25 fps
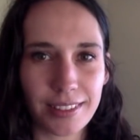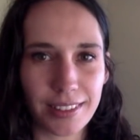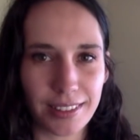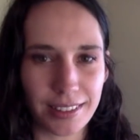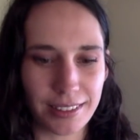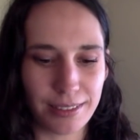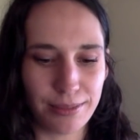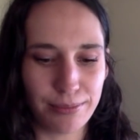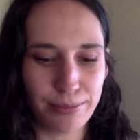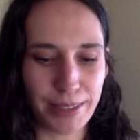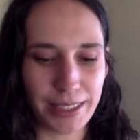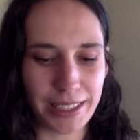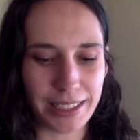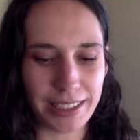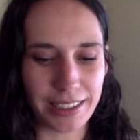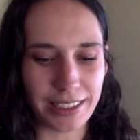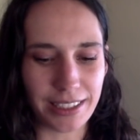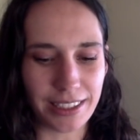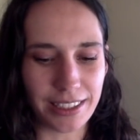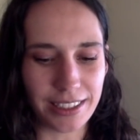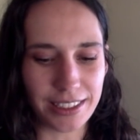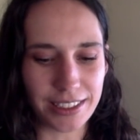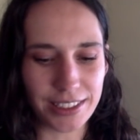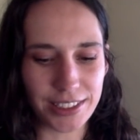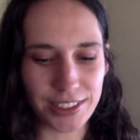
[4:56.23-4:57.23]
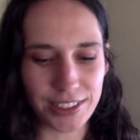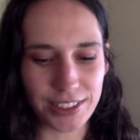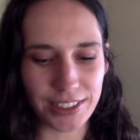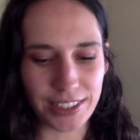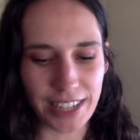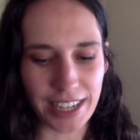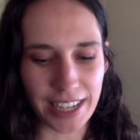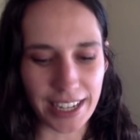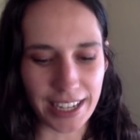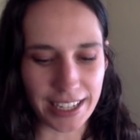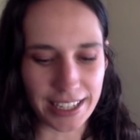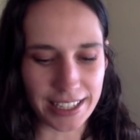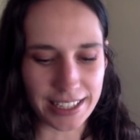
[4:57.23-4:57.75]
oh my gosh, you
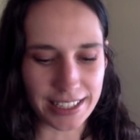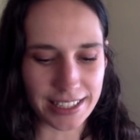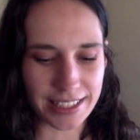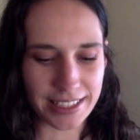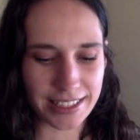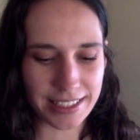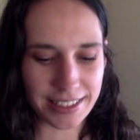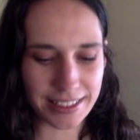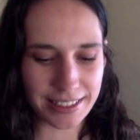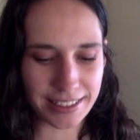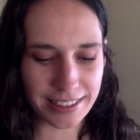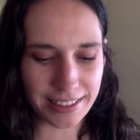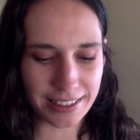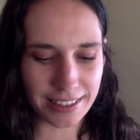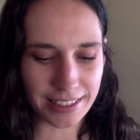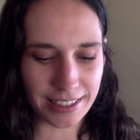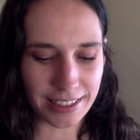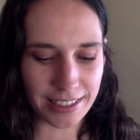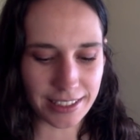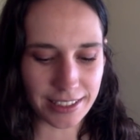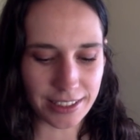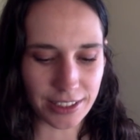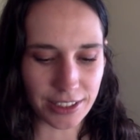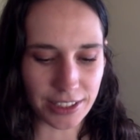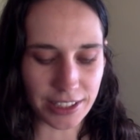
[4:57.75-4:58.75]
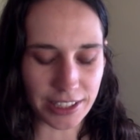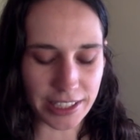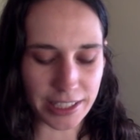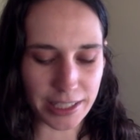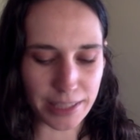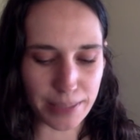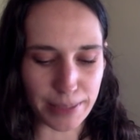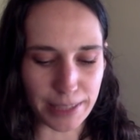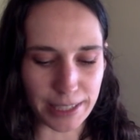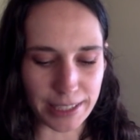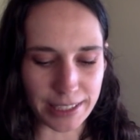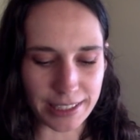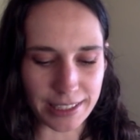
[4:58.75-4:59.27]
guys, did not
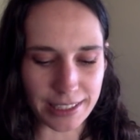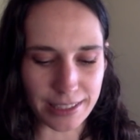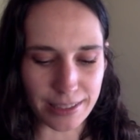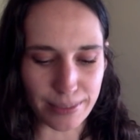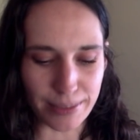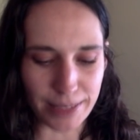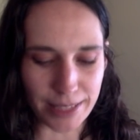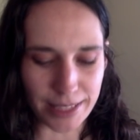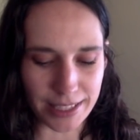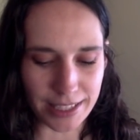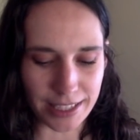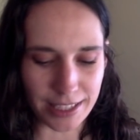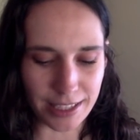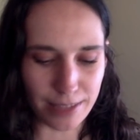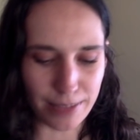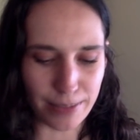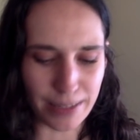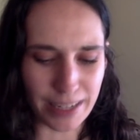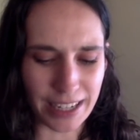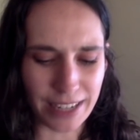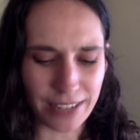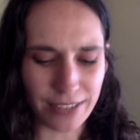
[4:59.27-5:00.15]
expect this message, but I